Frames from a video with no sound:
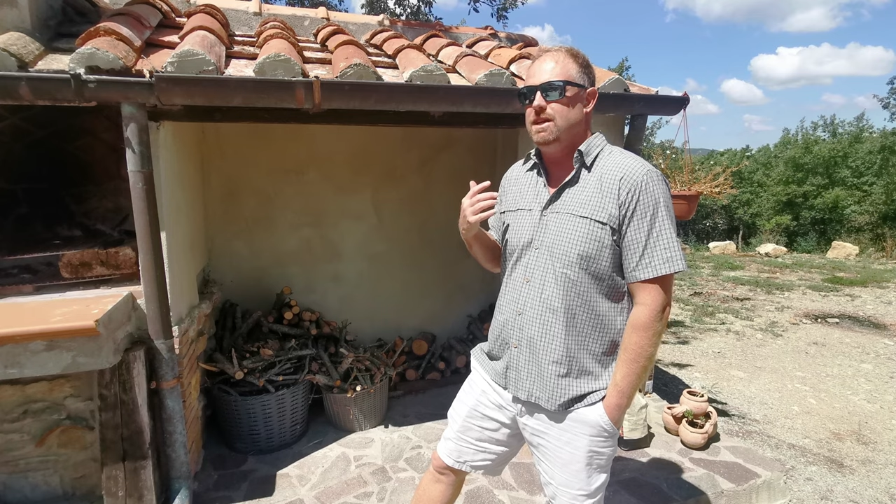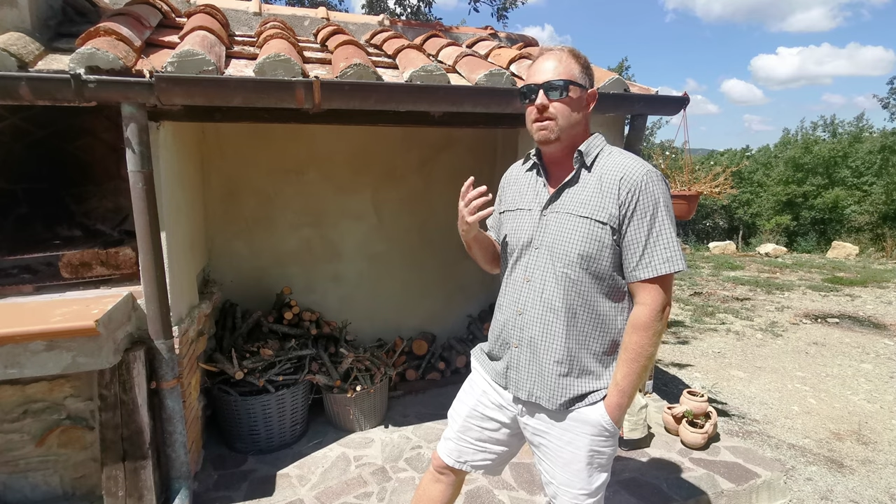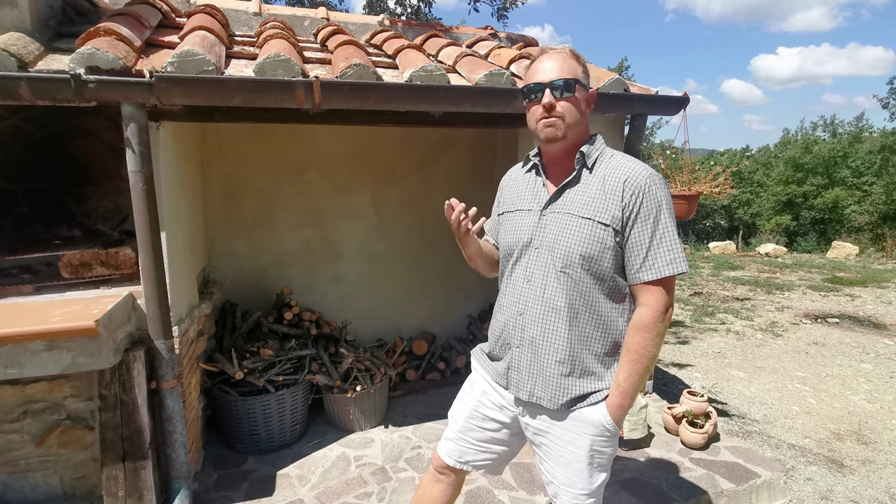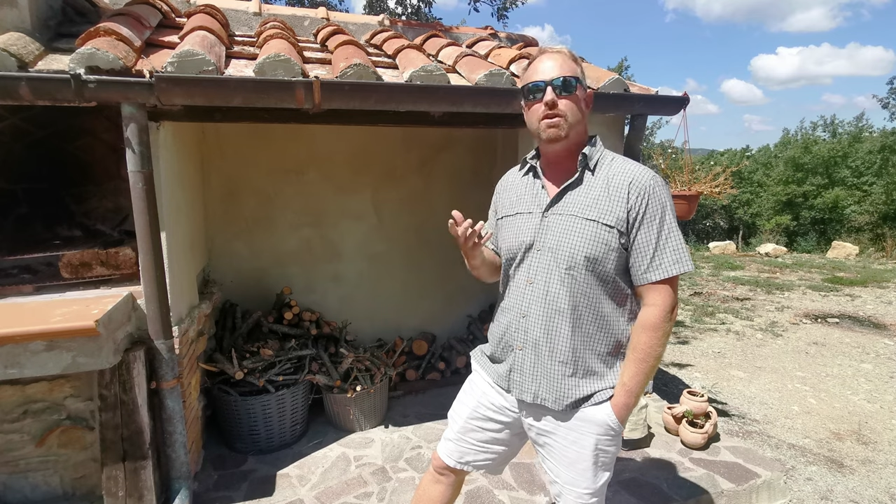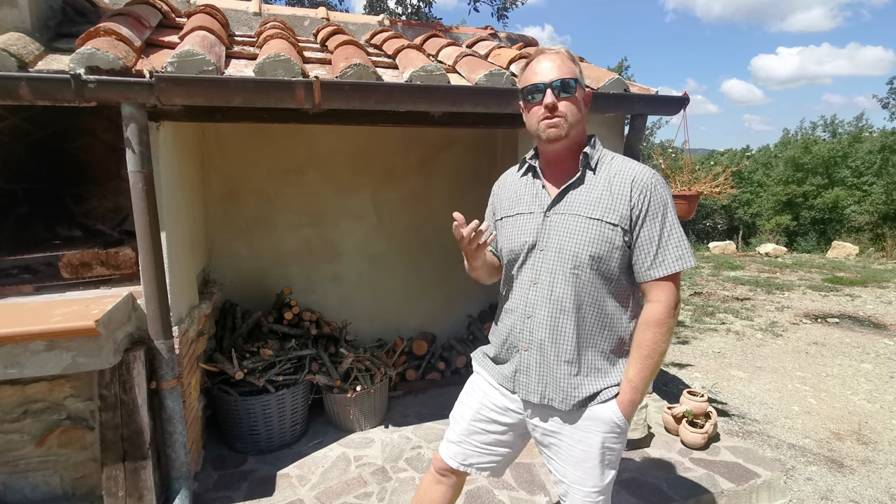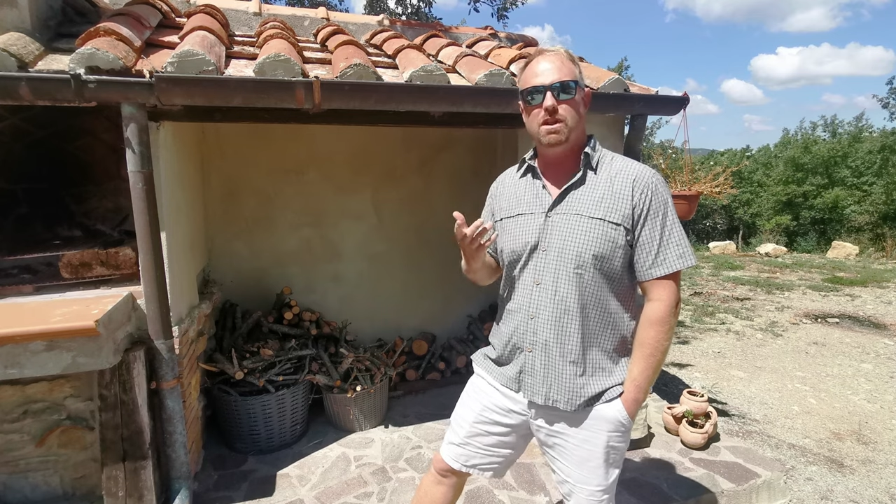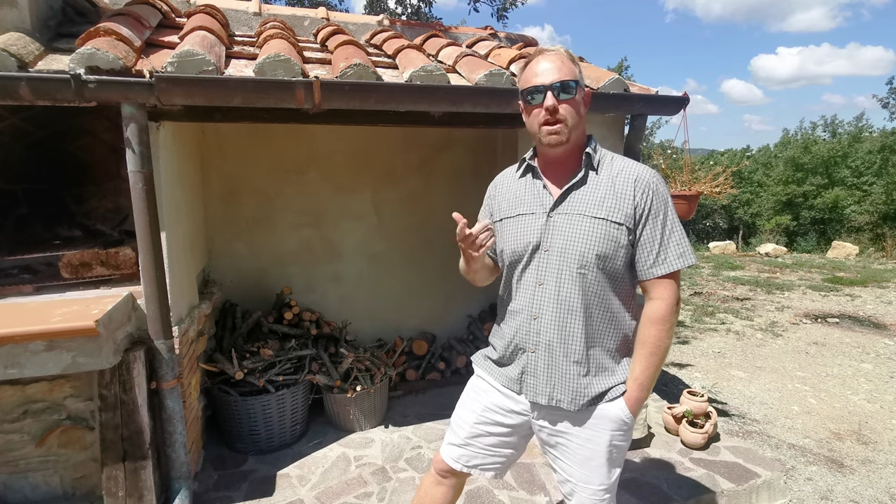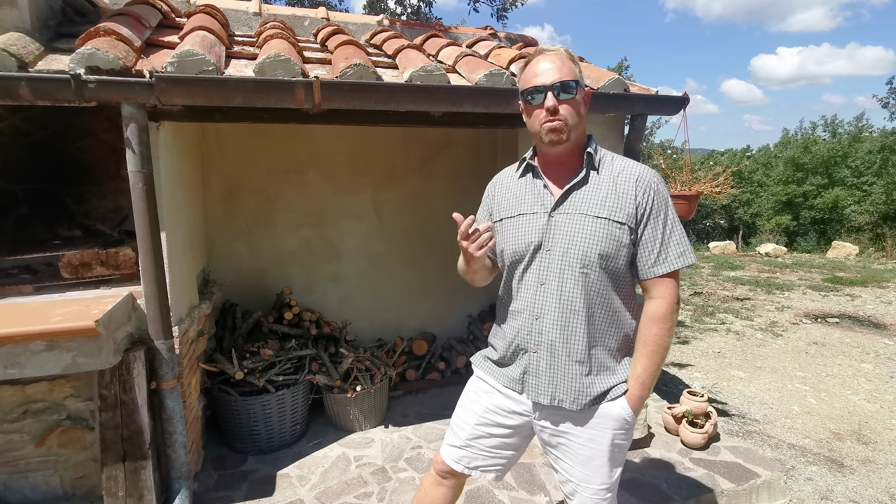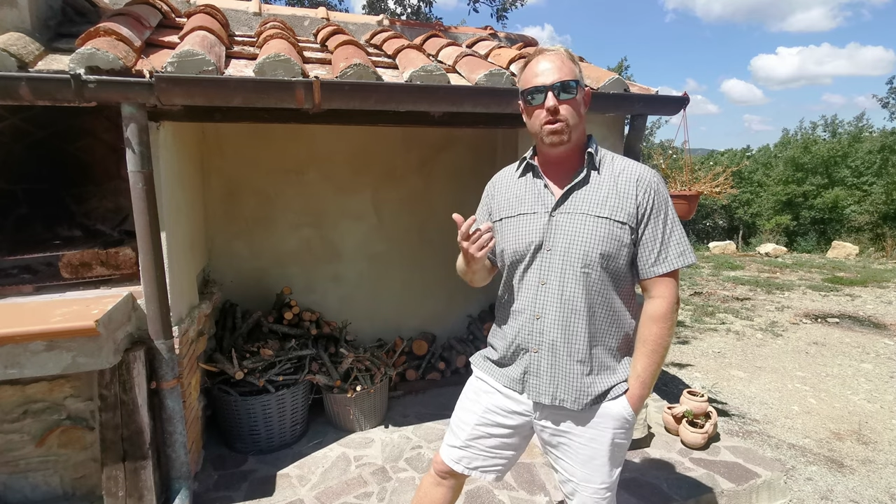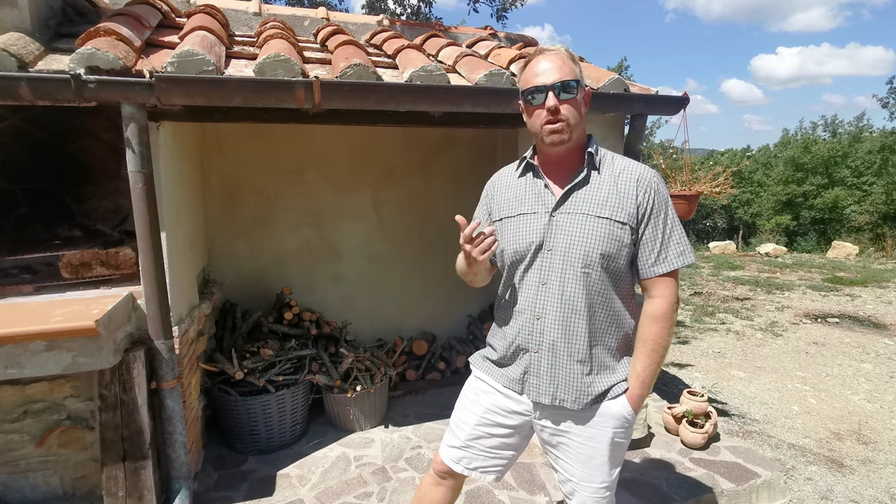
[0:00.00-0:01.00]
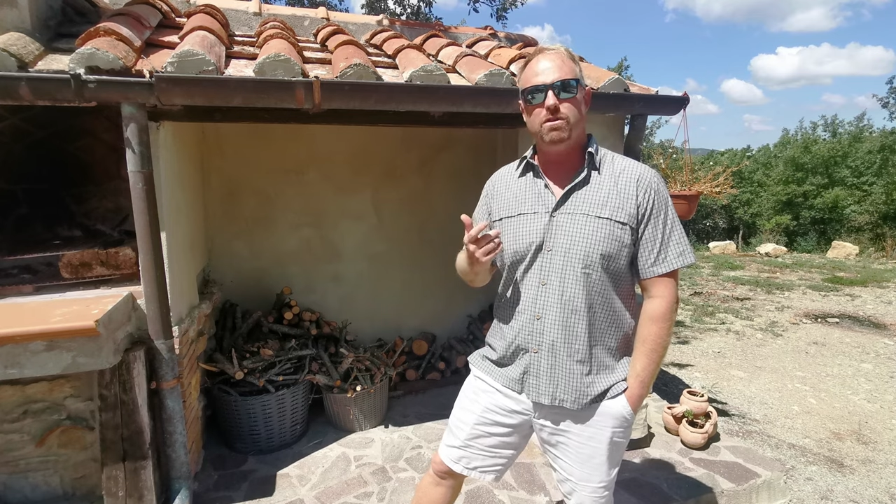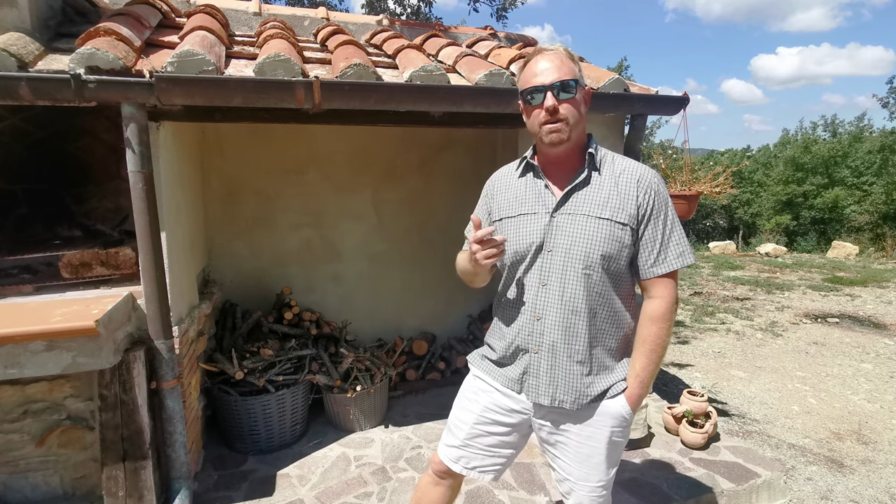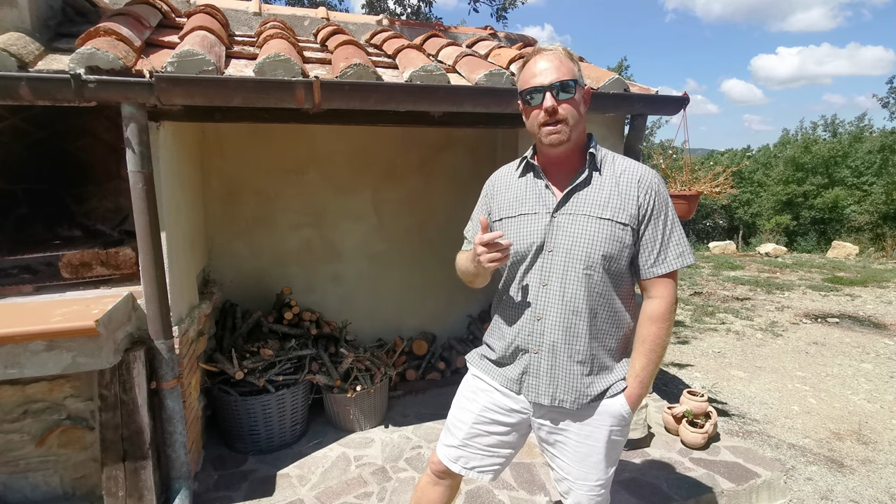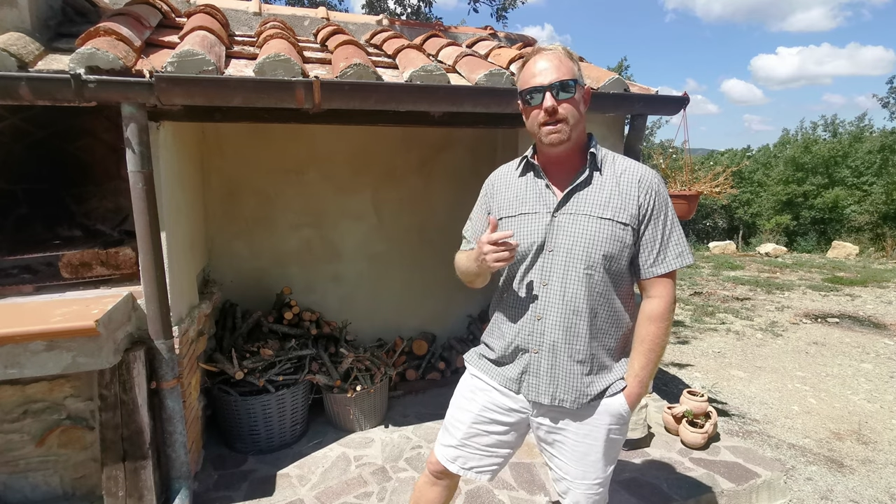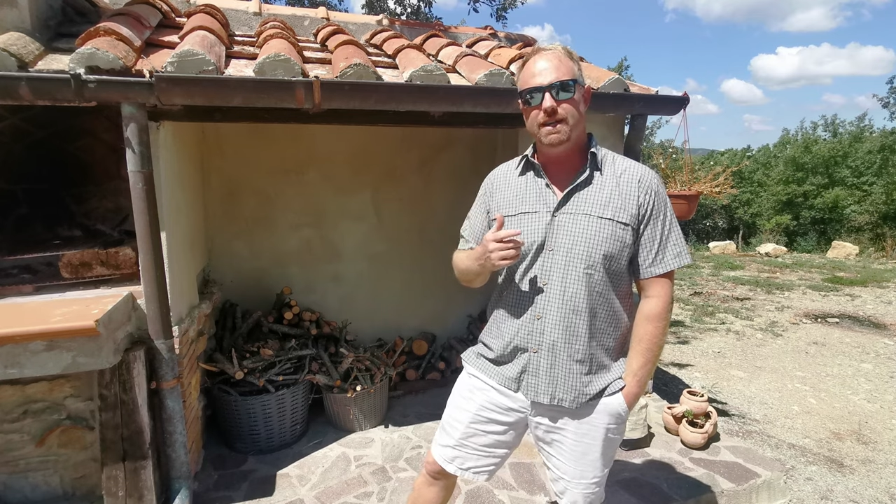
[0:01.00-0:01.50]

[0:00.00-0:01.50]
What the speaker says: involves a lot of work, right?